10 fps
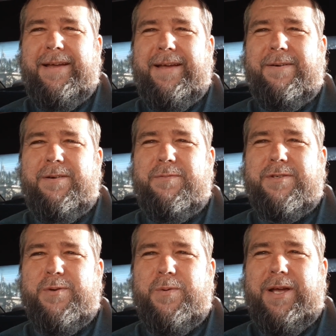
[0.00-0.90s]
I don't know if
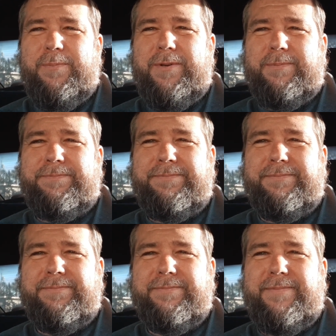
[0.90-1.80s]
it's going to happen.
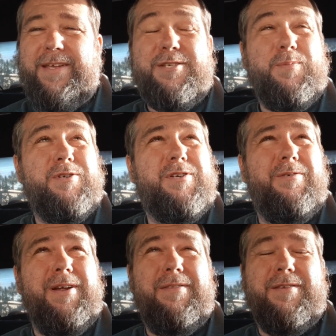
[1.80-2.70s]
It's supposed to
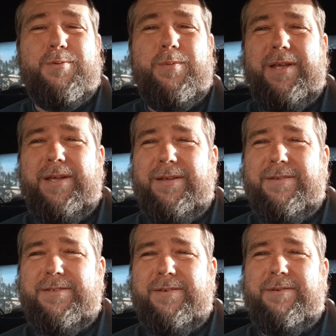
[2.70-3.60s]
rain this
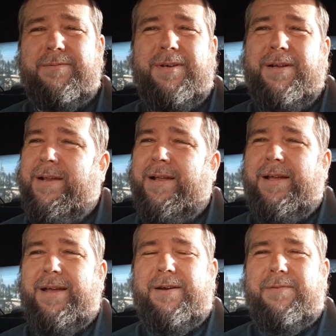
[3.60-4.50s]
weekend, so
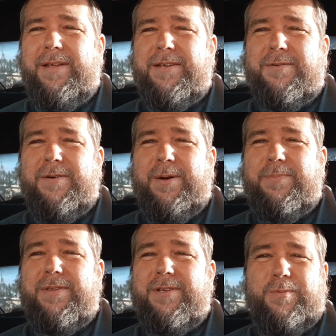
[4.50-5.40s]
I don't think it's going to
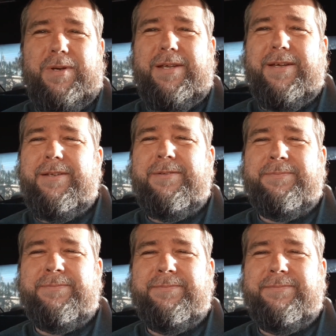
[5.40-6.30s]
happen this weekend.
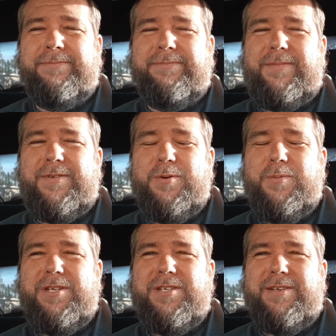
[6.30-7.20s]
So
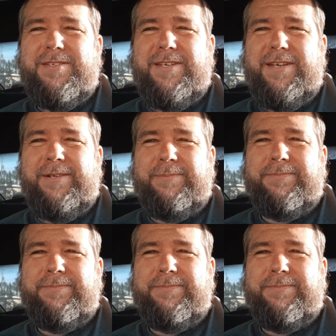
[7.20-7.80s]
we shall see.